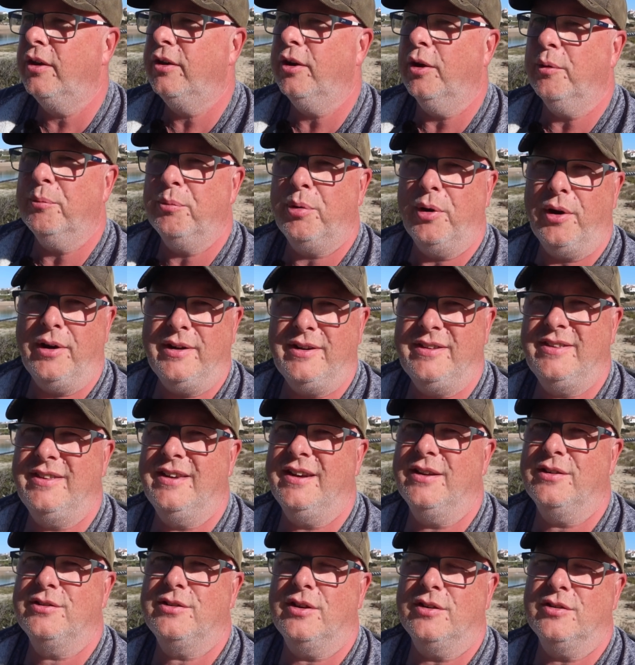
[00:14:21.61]
Don't put
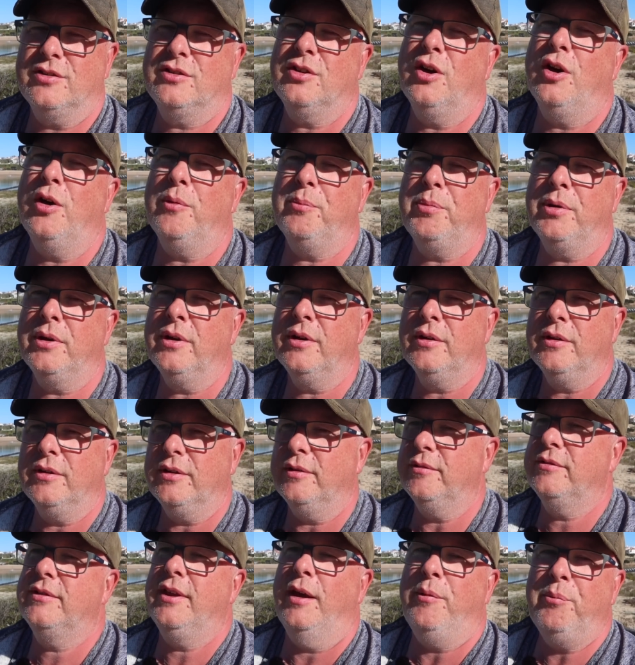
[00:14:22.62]
anything else on top,
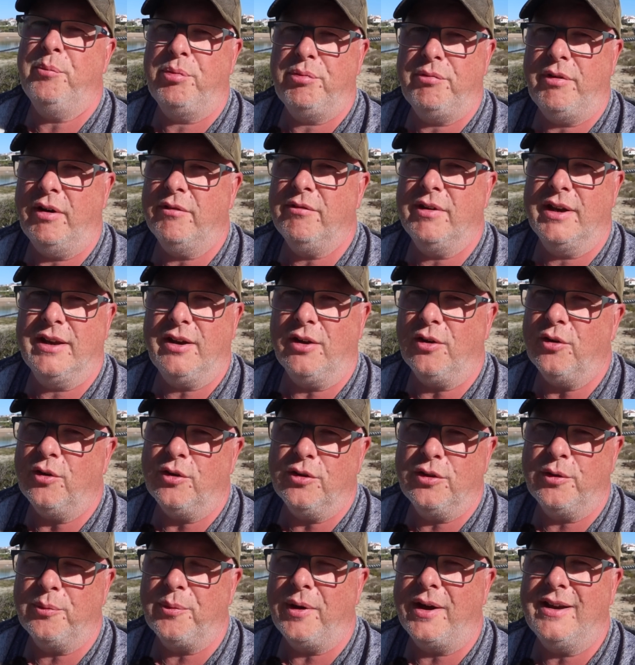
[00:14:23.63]
temporarily or
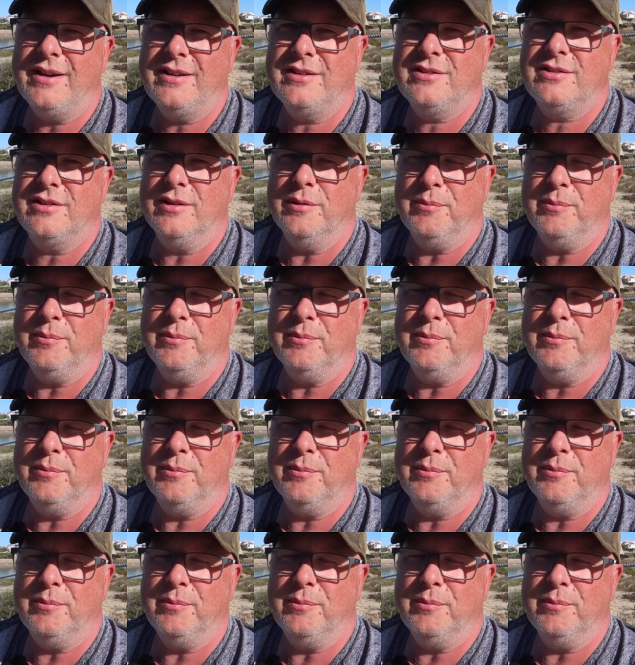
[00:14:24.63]
otherwise,